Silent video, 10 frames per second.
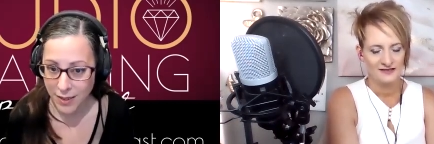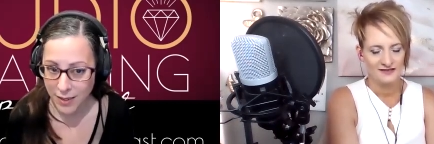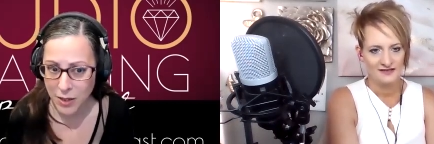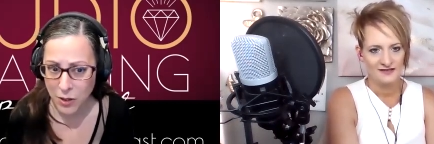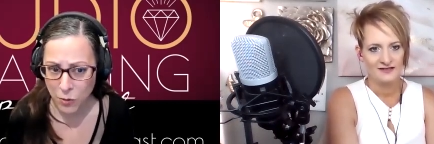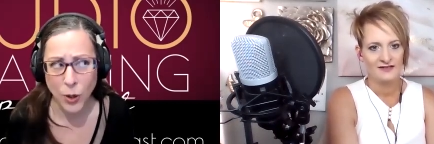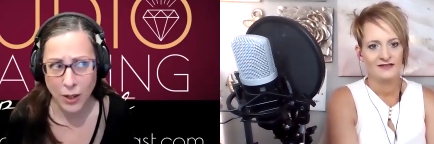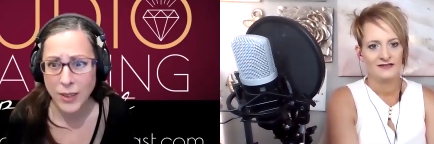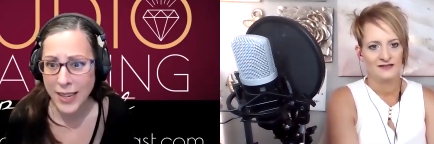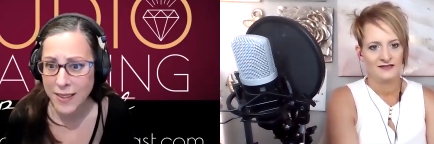Speaker 1: you know, for a
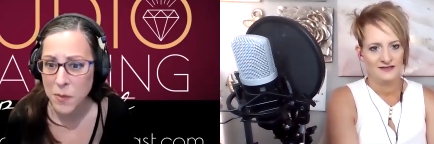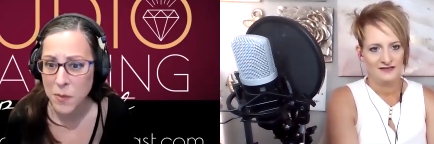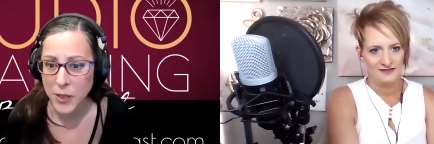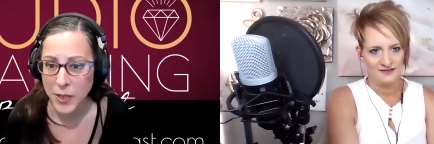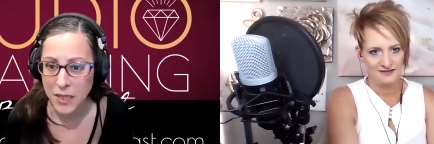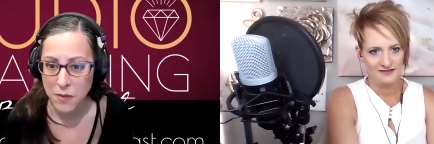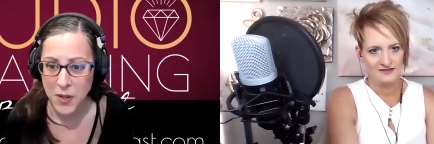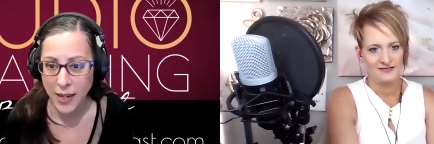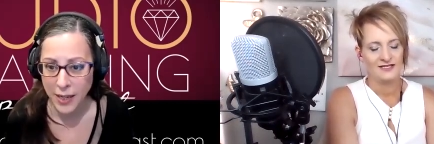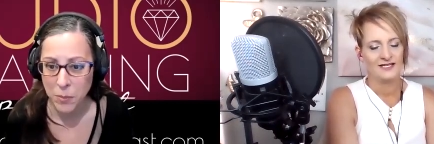lengthy period of
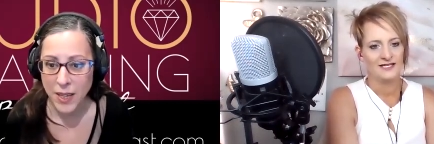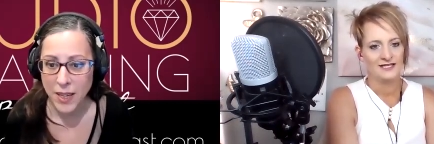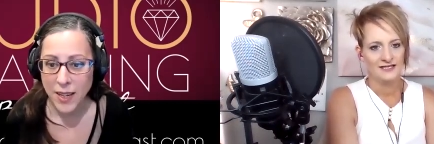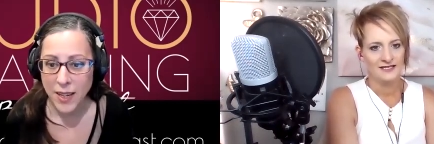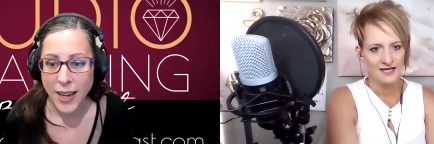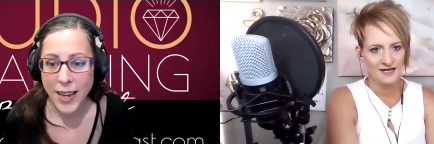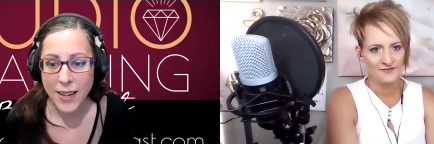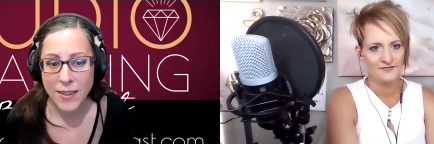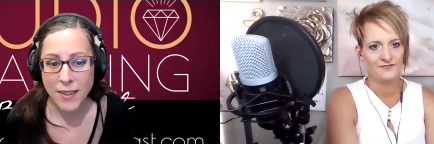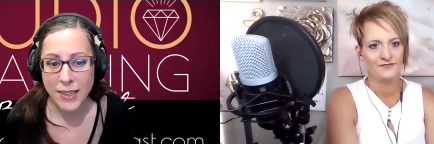time
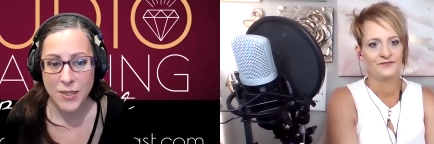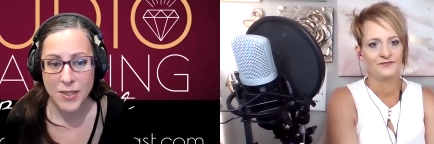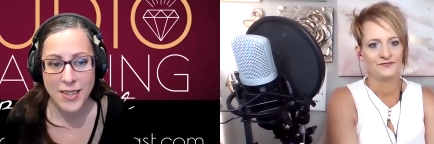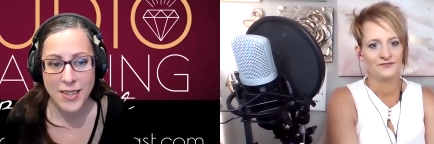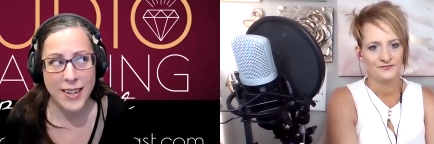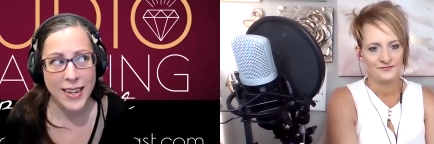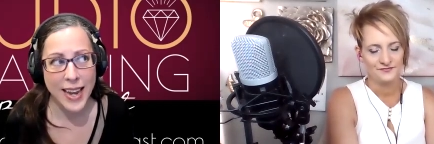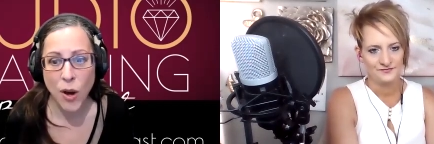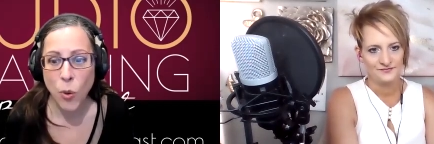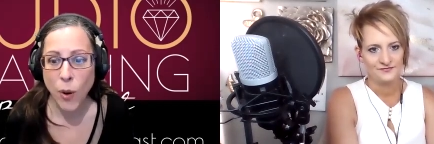and understanding
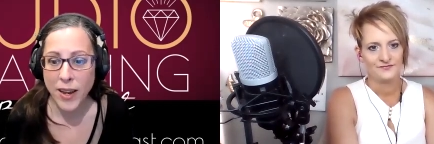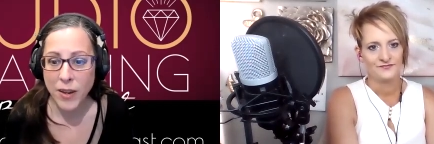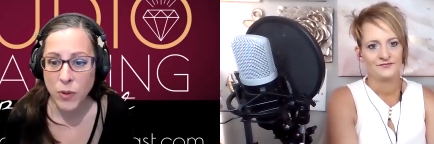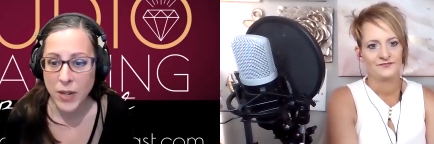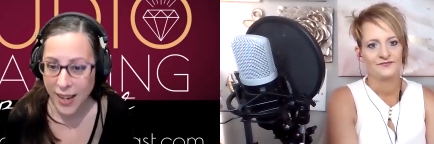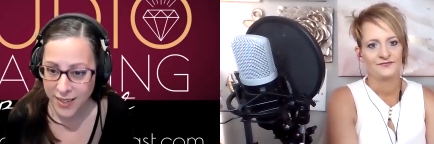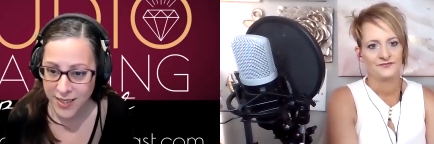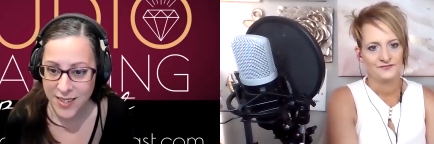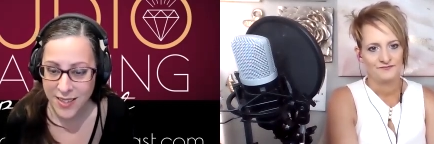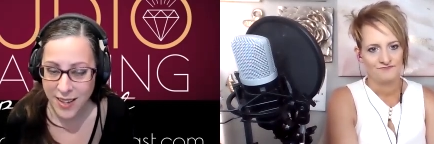how I
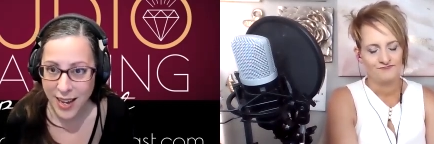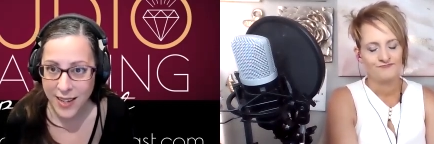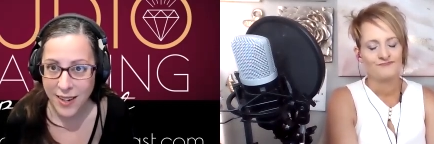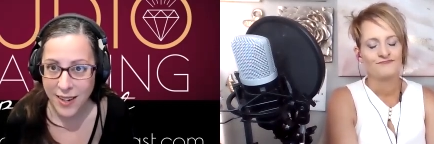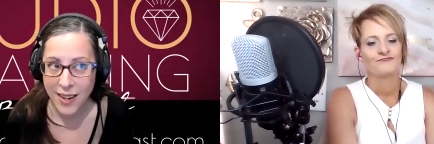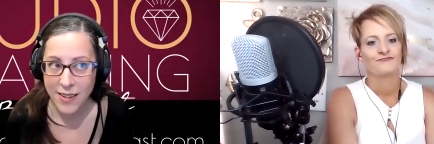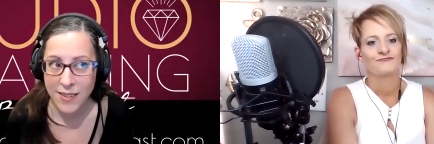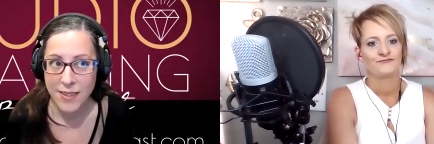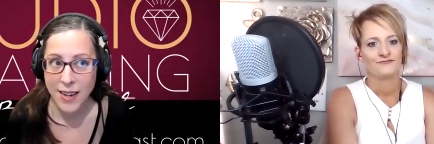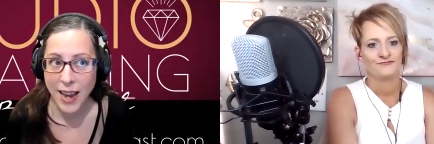reacted to that
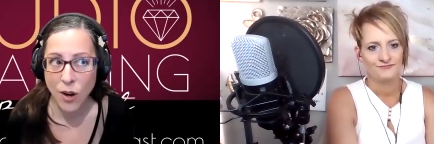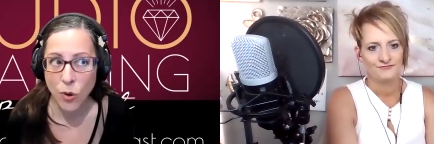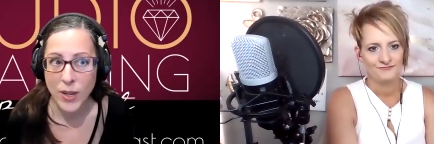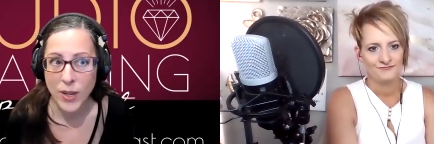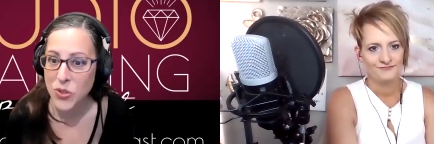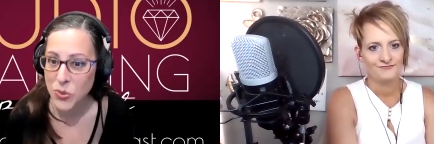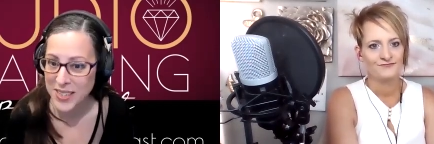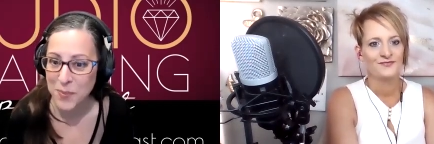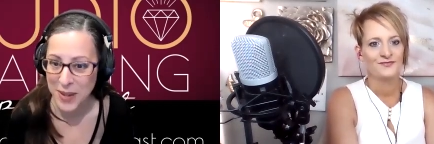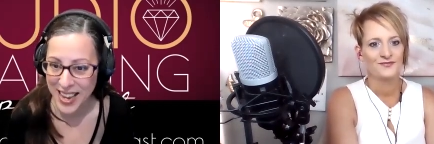and how it
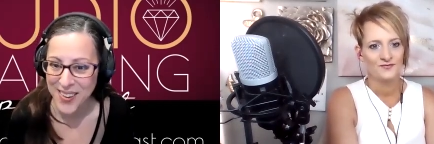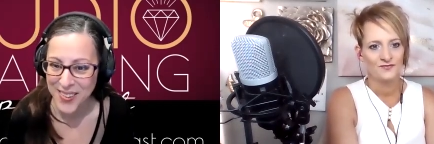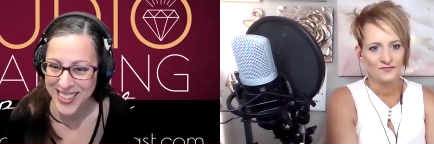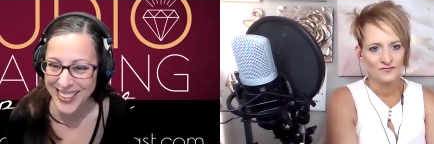stressed me out.